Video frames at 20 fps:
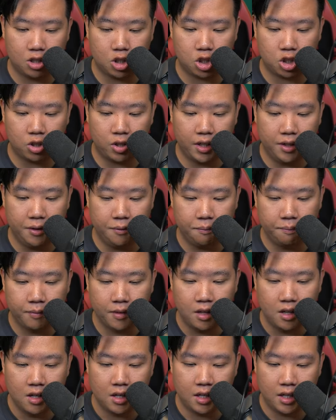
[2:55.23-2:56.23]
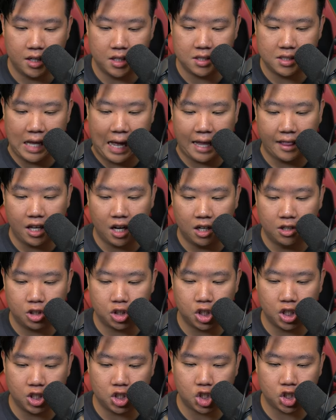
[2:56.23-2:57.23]
tree is that the
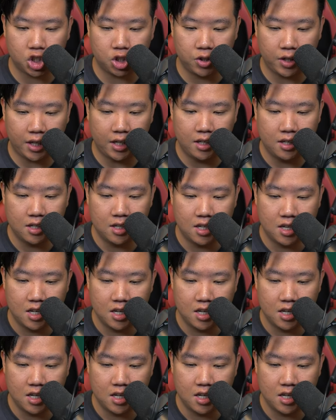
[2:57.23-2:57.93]
hunter tree,